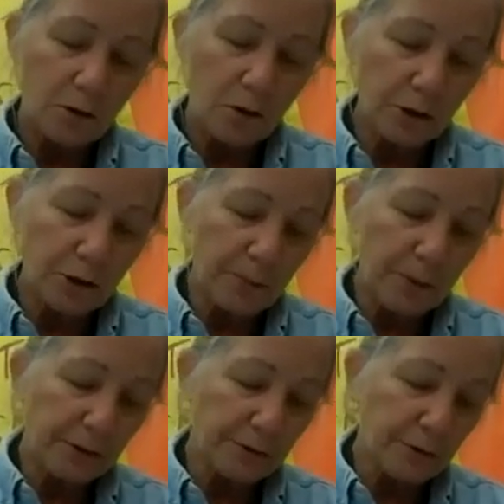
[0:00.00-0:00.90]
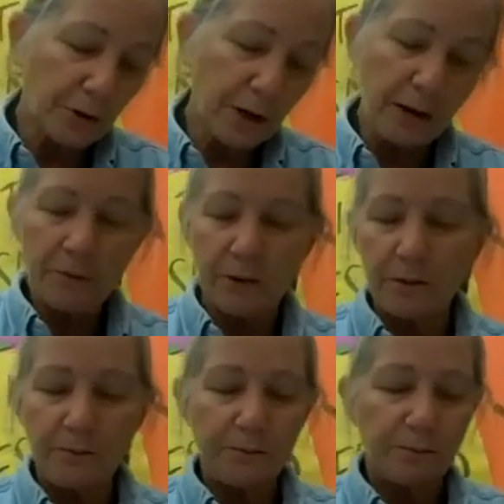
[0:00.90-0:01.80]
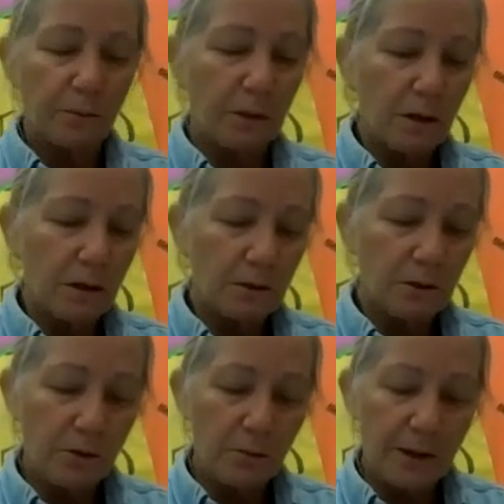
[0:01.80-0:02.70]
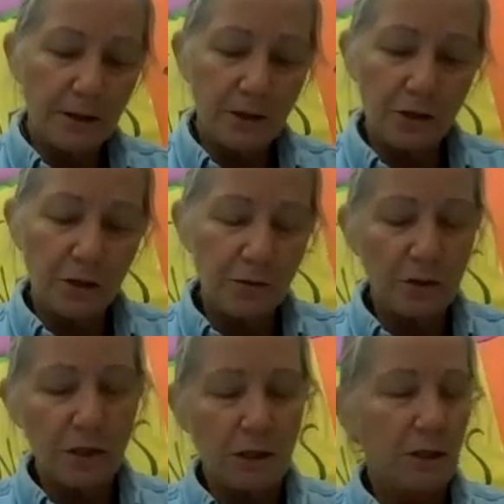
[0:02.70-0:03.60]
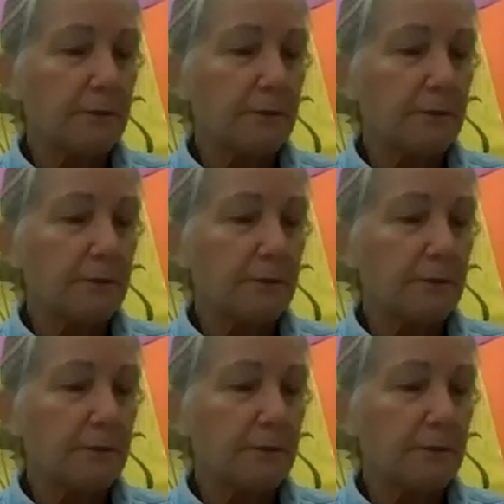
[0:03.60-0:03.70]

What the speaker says: as long as your parents are okay with it. Don't imagine using